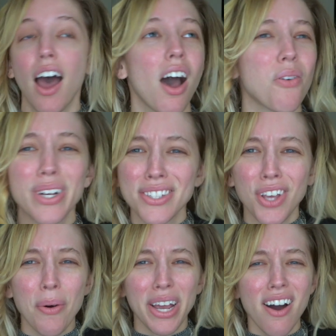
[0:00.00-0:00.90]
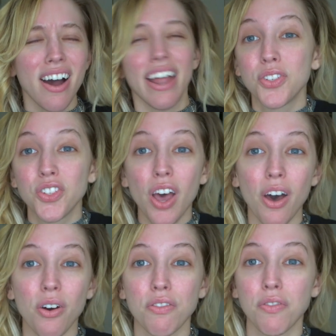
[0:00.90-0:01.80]
What's going on?
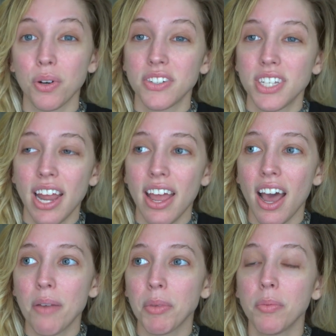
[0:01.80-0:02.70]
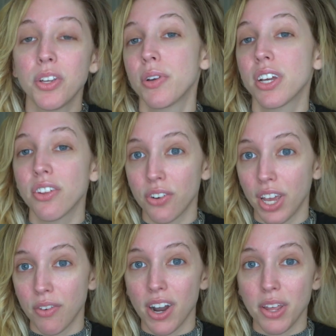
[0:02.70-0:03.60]
So for today, I'm going to be doing a little
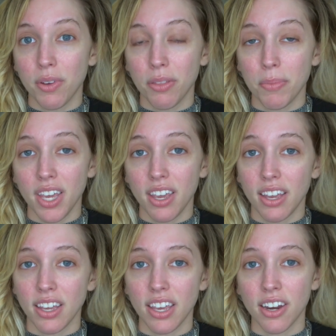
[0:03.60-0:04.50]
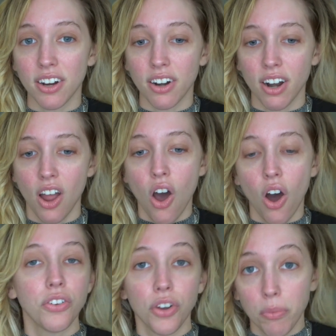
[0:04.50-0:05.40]
get ready with me here
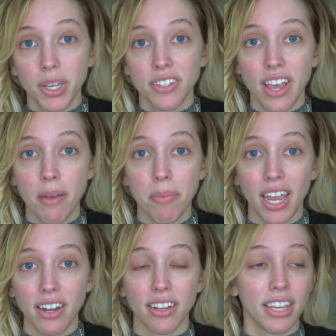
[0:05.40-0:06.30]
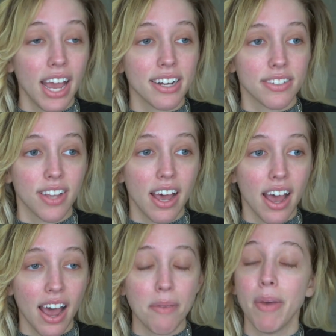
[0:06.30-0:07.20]
on Don't Be a Sad Panda. Yes,
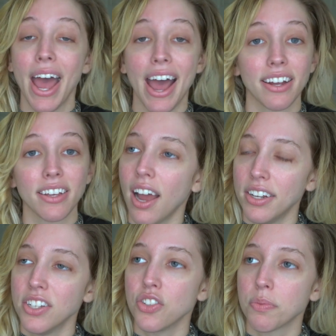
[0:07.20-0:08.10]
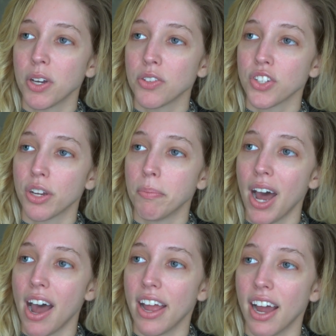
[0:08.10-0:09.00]
I'm back. I did just post a
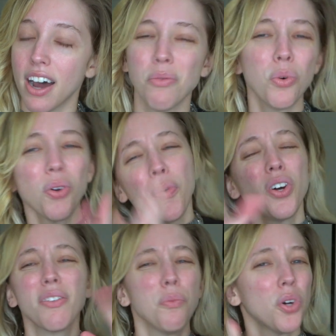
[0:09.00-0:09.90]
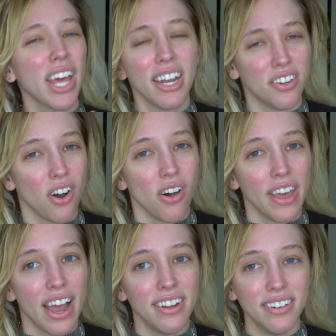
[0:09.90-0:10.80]
goodbye. We'll get into all
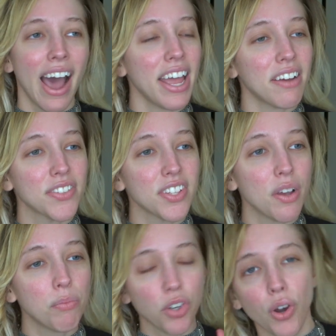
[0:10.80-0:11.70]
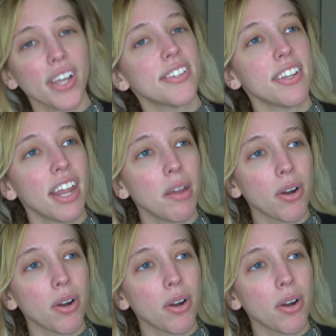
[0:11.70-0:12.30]
that. I have some crazy neighbor